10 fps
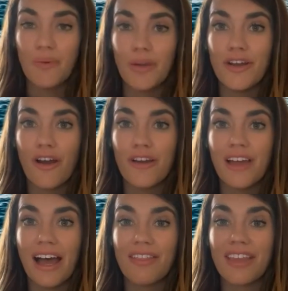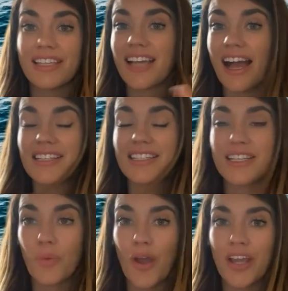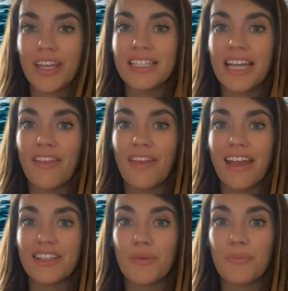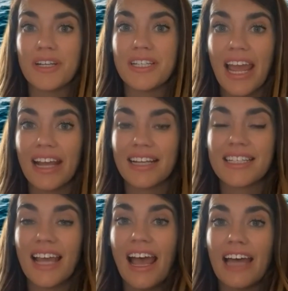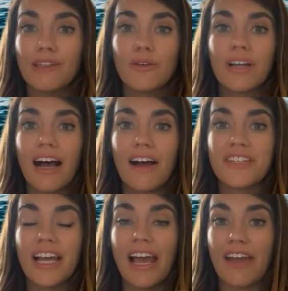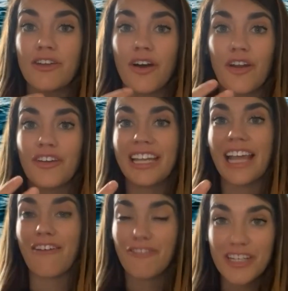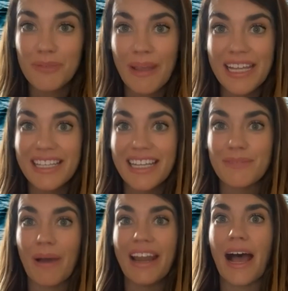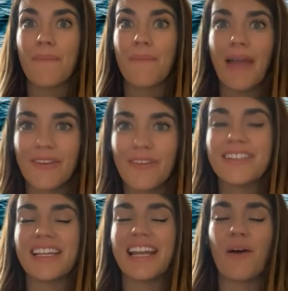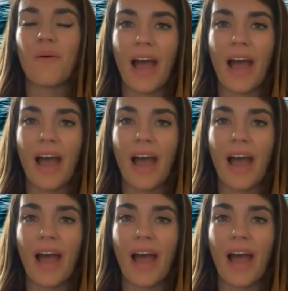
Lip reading: We know that there's scientists working down there to protect and look after not only our fish species, but our penguins and our